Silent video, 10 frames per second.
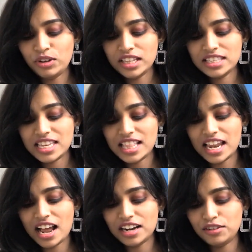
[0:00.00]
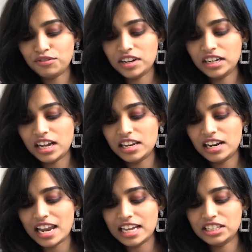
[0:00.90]
you can see there are different
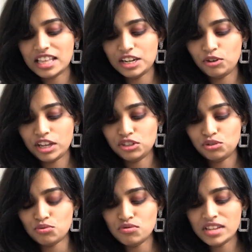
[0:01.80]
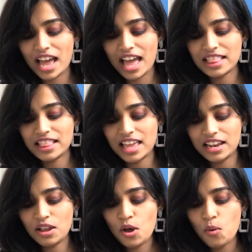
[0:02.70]
colored lights that you can choose, and
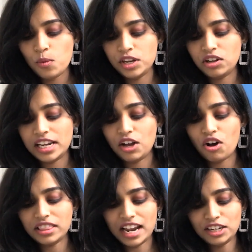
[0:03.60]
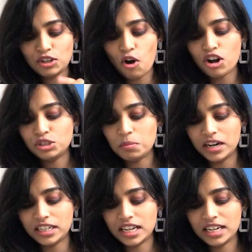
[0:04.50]
then when you click on that torch
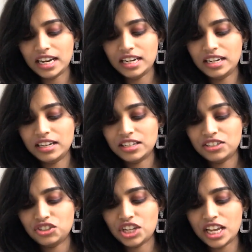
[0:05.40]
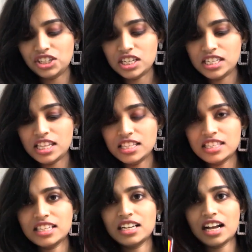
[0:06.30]
button, it changes the
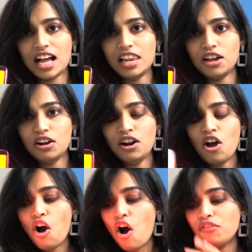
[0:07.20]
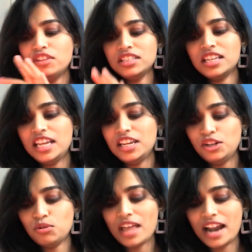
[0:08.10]
color of the screen
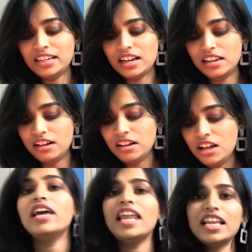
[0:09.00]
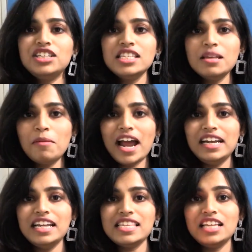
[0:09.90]
into that color. You can adjust the
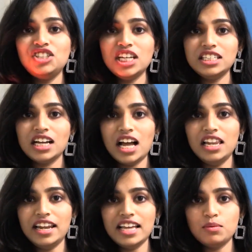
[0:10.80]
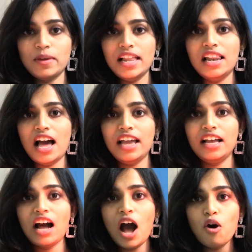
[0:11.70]
brightness and change the color as well,
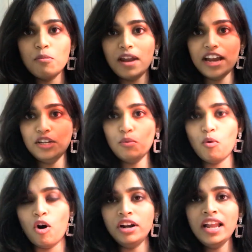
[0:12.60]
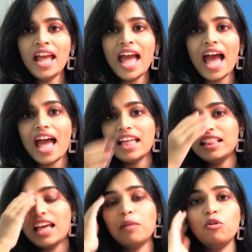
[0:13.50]
like how bright you want.
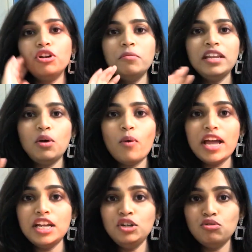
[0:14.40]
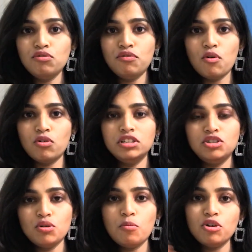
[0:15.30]
And I'm going to be requiring two phones,
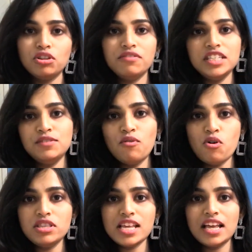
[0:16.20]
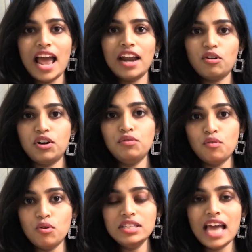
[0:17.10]
so both of these phones are Android
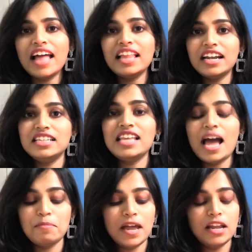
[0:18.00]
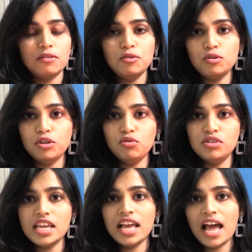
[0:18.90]
phones, and that is the app that I will be
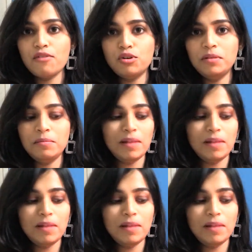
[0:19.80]
using. I would be